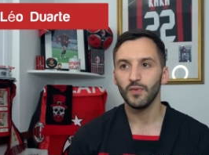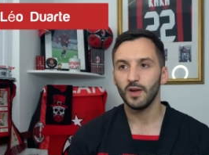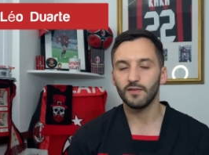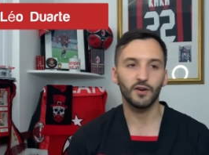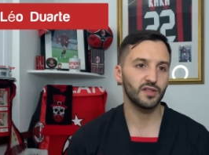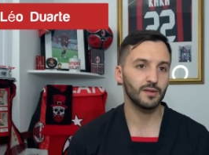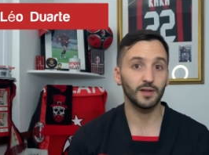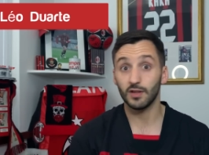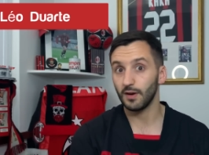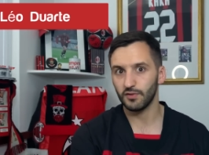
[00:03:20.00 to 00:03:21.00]
Very similar
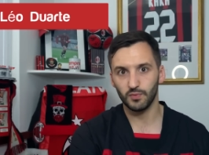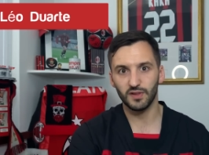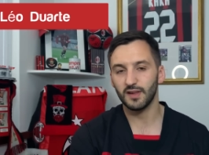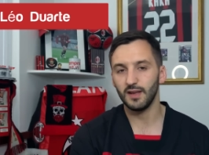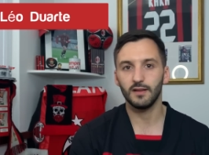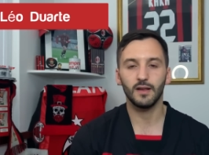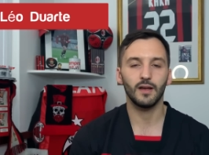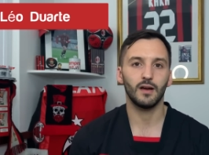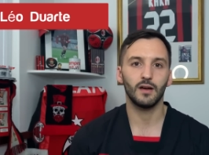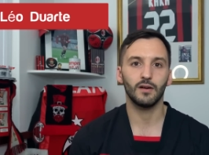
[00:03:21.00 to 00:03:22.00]
to as we've seen,
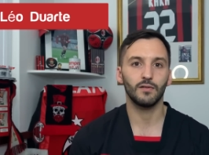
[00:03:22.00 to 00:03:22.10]
uh,